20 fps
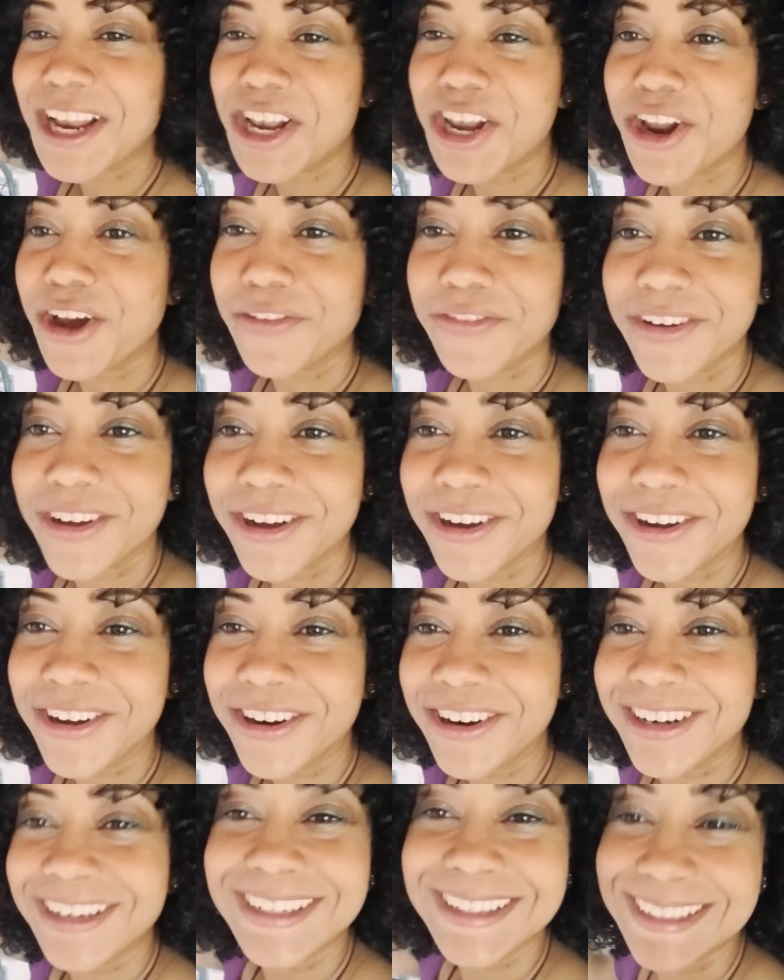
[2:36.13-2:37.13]
I love
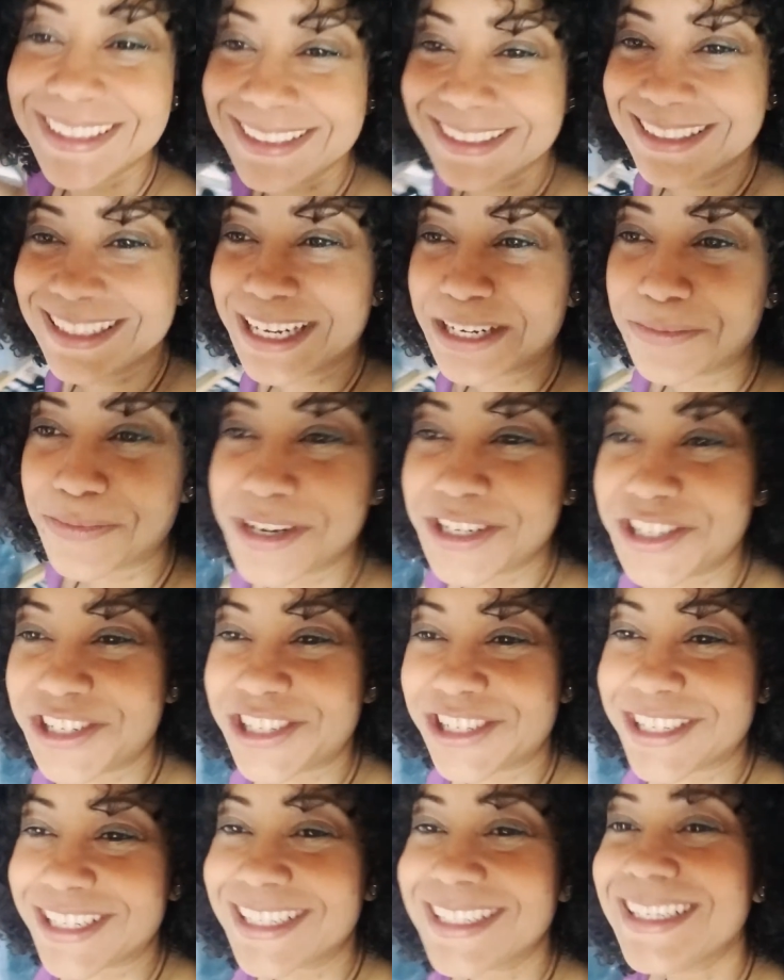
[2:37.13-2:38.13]
her, that
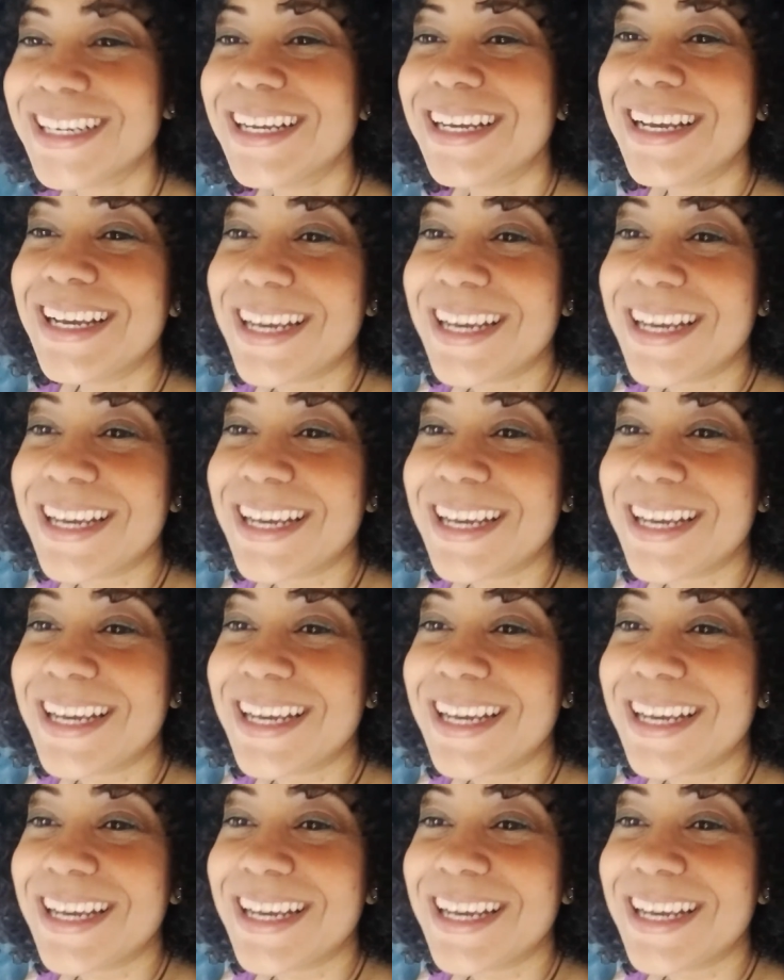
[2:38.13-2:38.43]
machine.